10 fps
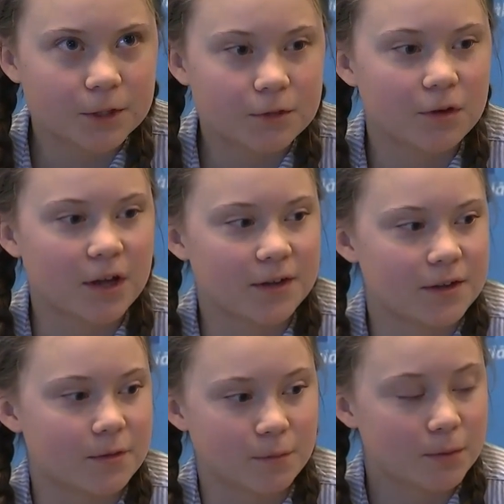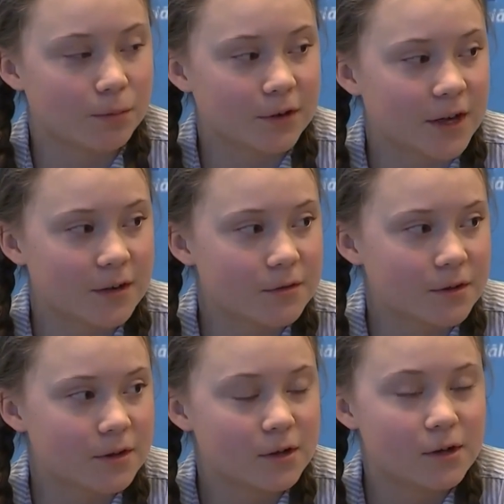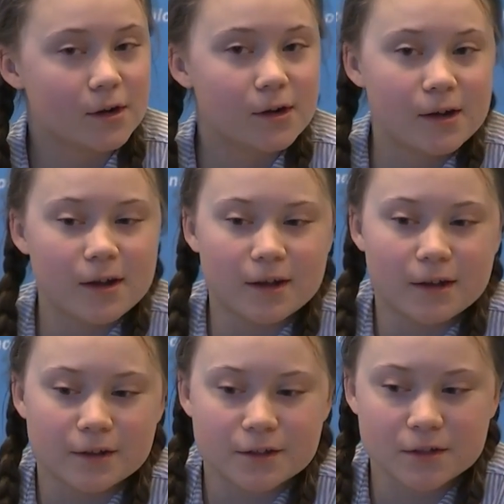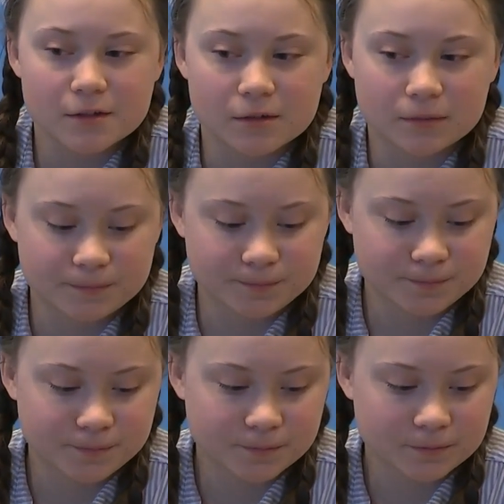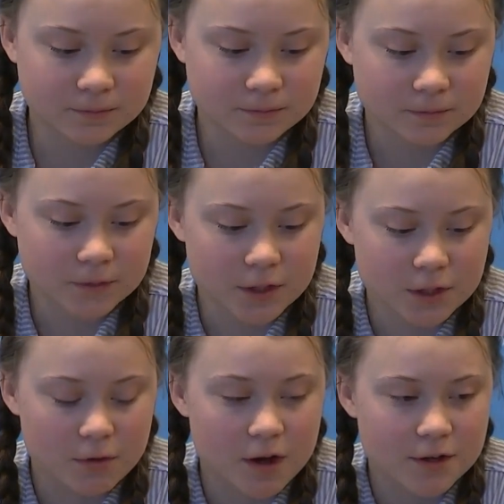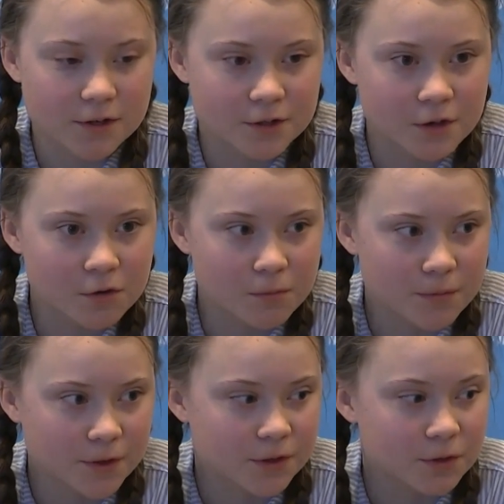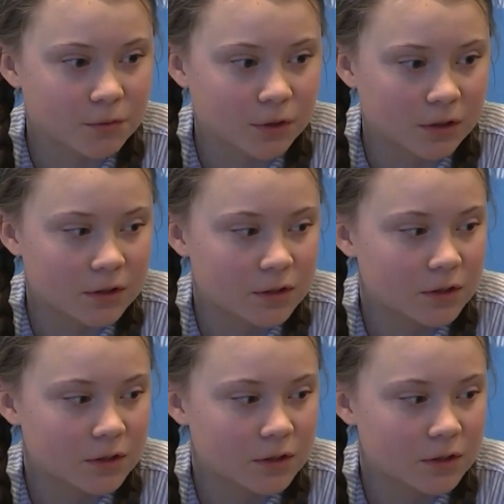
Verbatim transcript: to let the people down. Uh, so so I just hope that you will